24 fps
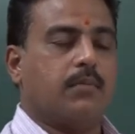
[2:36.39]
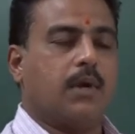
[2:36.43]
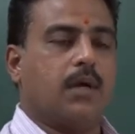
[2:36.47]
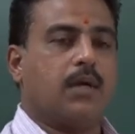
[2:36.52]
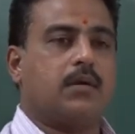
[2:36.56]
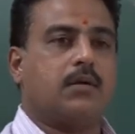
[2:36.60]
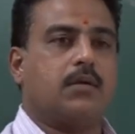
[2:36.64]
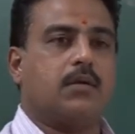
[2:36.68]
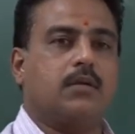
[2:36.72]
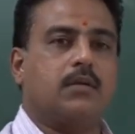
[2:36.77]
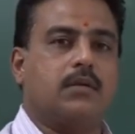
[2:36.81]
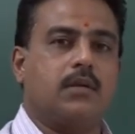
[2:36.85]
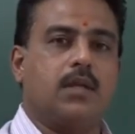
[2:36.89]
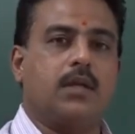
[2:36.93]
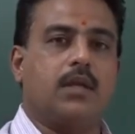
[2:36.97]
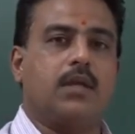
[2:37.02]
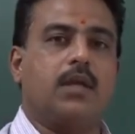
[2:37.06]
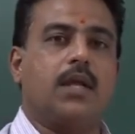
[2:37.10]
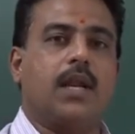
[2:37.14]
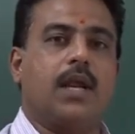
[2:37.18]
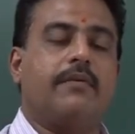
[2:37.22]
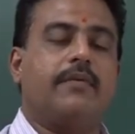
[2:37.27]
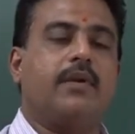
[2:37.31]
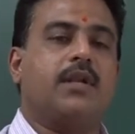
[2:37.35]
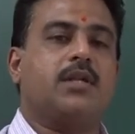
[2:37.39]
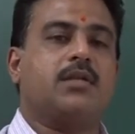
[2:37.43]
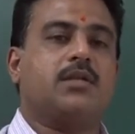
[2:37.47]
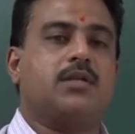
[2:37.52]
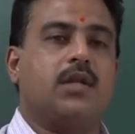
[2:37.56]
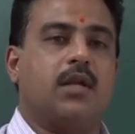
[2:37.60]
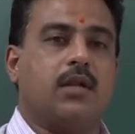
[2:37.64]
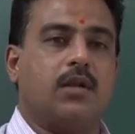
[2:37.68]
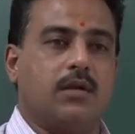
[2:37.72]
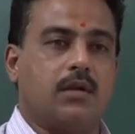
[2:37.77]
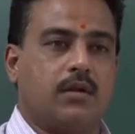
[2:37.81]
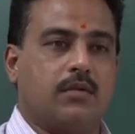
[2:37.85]
but the
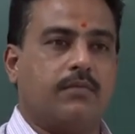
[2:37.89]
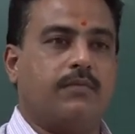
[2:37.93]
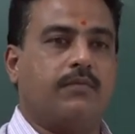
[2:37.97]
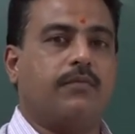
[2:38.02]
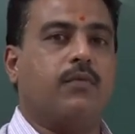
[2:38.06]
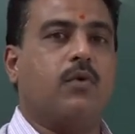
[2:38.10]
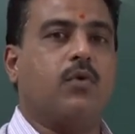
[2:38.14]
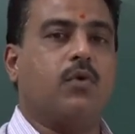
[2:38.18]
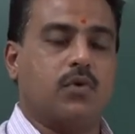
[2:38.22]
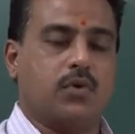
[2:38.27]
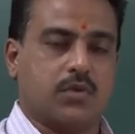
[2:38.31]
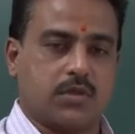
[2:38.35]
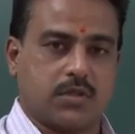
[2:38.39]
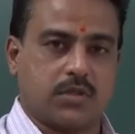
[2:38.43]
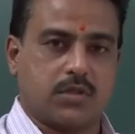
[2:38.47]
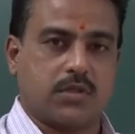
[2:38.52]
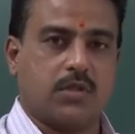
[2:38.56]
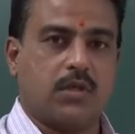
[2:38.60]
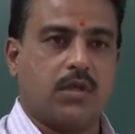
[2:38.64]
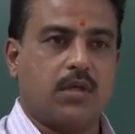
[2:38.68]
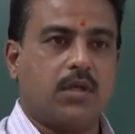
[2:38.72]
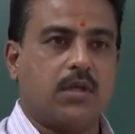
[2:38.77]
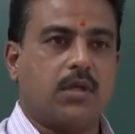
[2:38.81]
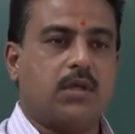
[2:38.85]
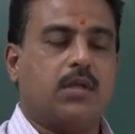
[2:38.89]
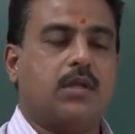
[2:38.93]
gravitational force.